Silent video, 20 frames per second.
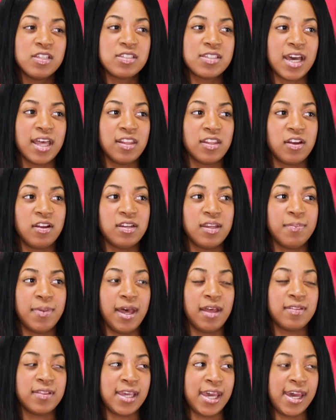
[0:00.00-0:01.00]
So I learned
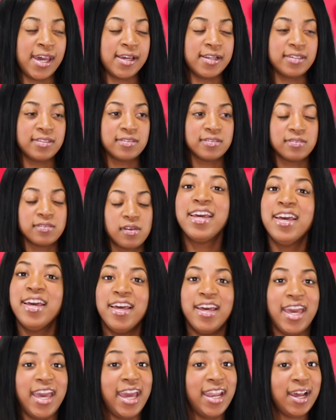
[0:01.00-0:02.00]
about that.
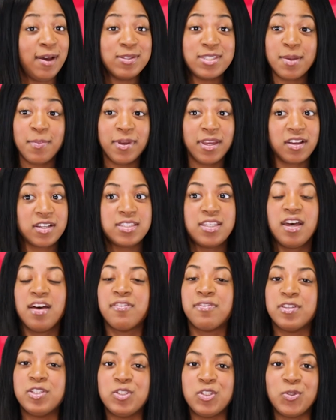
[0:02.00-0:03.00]
And I would tell my young
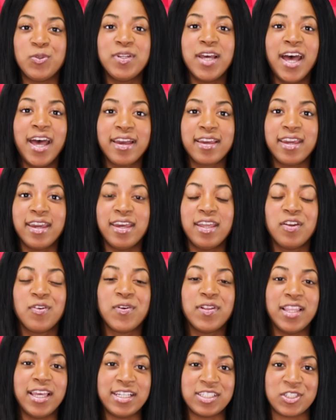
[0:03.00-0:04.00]
self, do not get in a
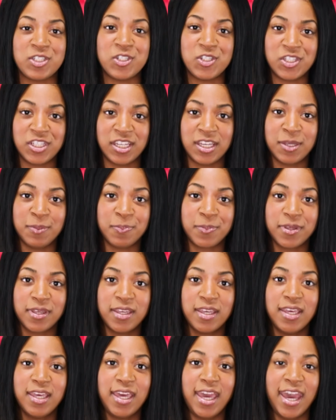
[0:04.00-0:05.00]
relationship
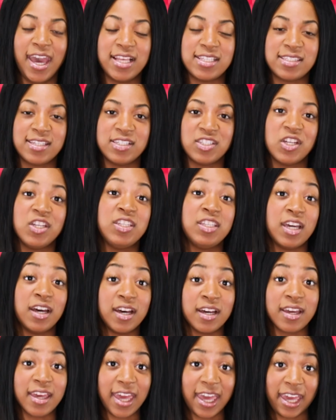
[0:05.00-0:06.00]
at such a
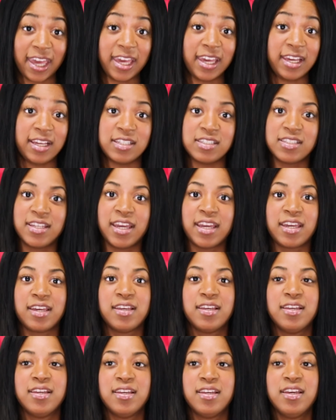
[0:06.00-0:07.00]
young age.
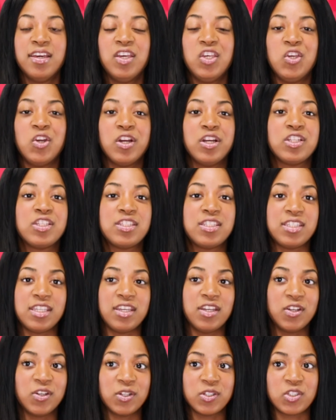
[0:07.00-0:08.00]
You're
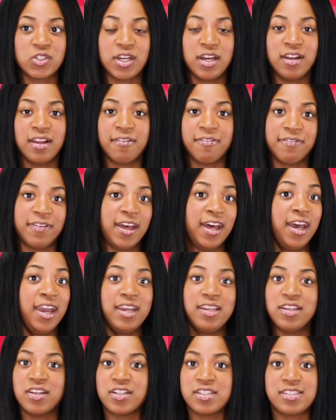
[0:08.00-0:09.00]
still trying to
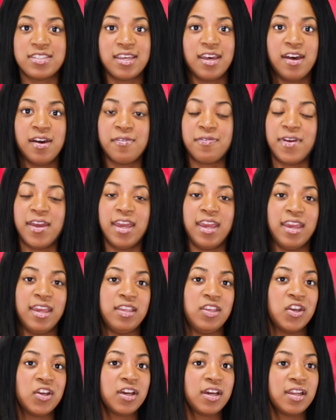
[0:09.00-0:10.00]
find yourself,
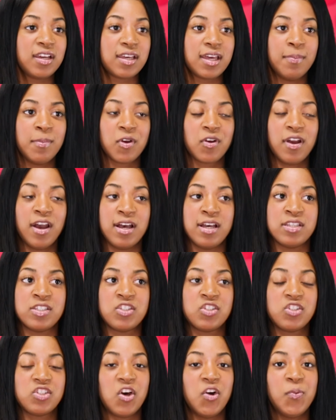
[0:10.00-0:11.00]
and you're gonna come
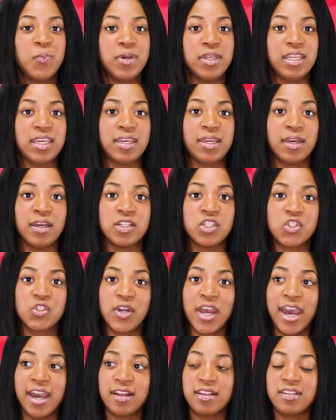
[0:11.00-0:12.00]
across so many
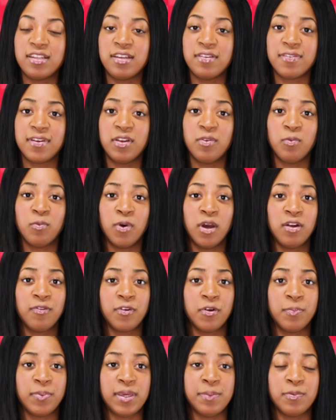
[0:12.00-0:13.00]
attractive and
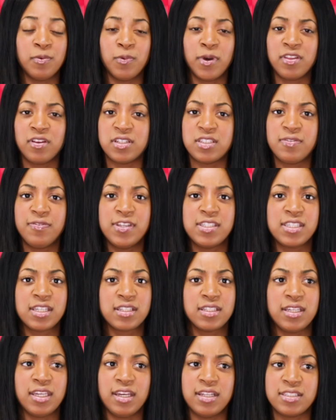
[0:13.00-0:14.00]
wonderful people, whether it's
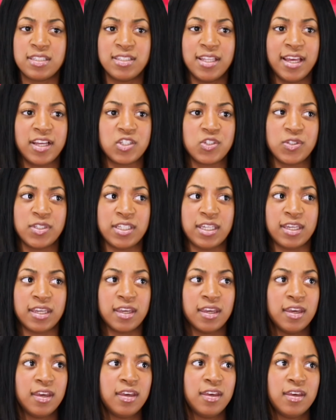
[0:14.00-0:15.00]
physically, intellectually.
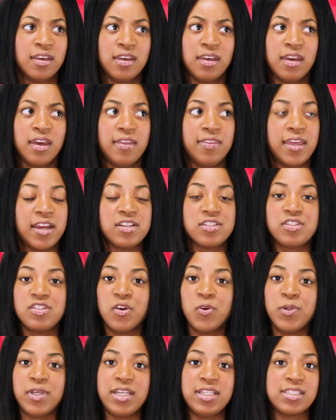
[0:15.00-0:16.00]
There's
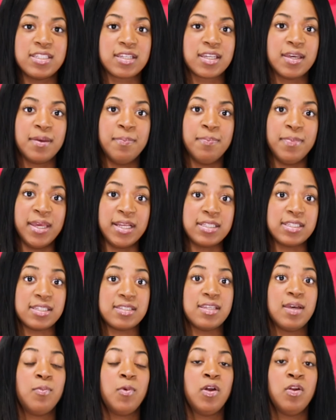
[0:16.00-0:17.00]
no need to commit to
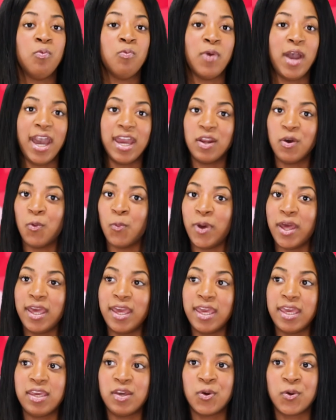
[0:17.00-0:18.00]
someone right
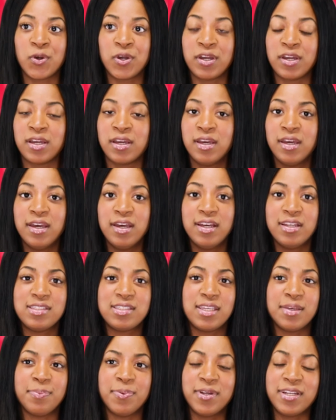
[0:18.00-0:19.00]
away or
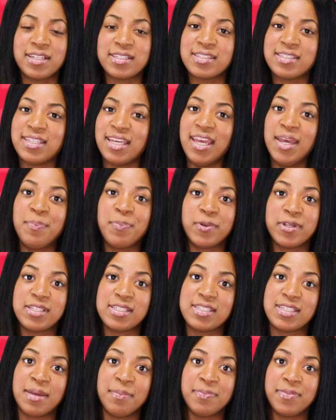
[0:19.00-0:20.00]
to put a stamp on
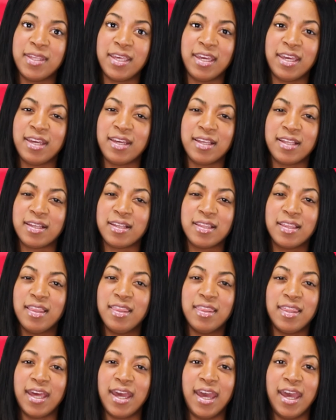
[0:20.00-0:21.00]
something
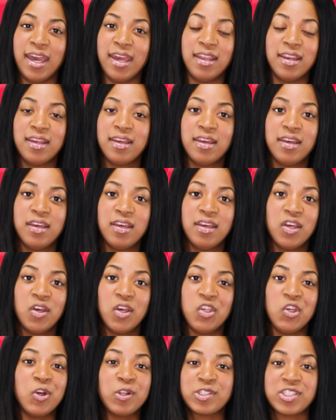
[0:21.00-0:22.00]
that
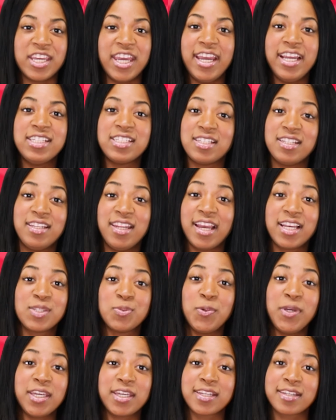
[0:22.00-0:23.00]
you'll change the next
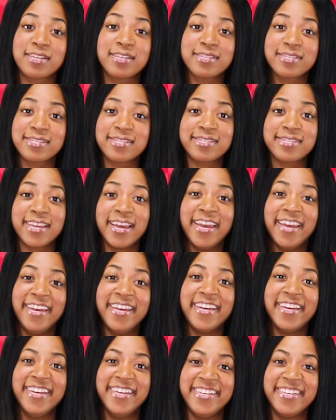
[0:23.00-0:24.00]
week.
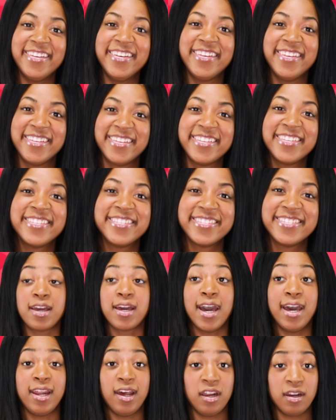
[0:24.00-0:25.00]
I
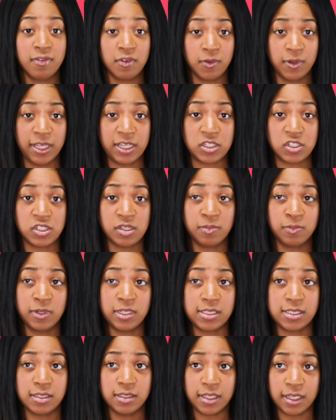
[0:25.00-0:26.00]
got out of a relationship
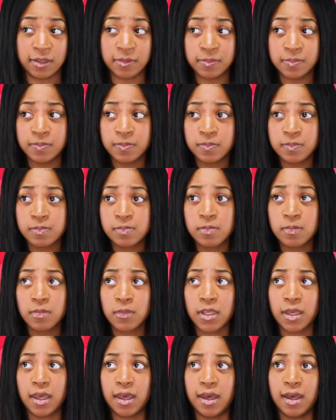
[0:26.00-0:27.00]
recently,
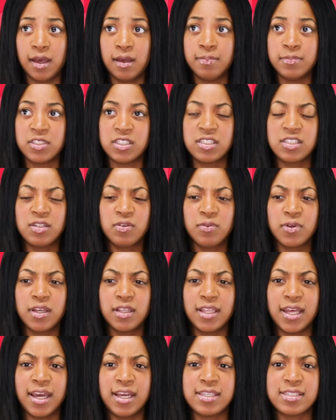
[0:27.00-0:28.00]
just to
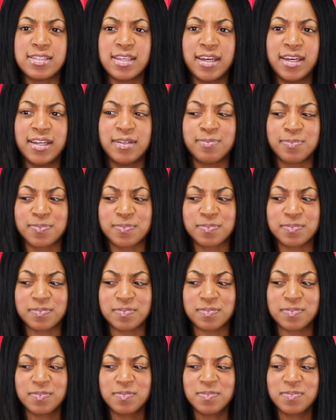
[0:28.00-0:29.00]
realize that,
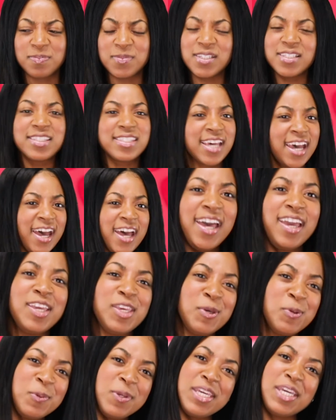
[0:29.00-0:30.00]
Ty,
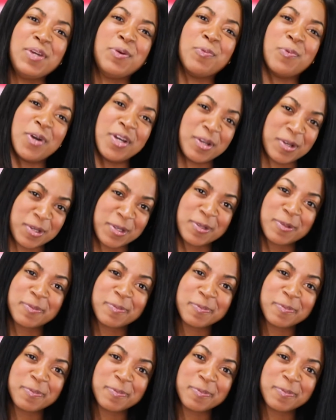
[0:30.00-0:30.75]
you need work.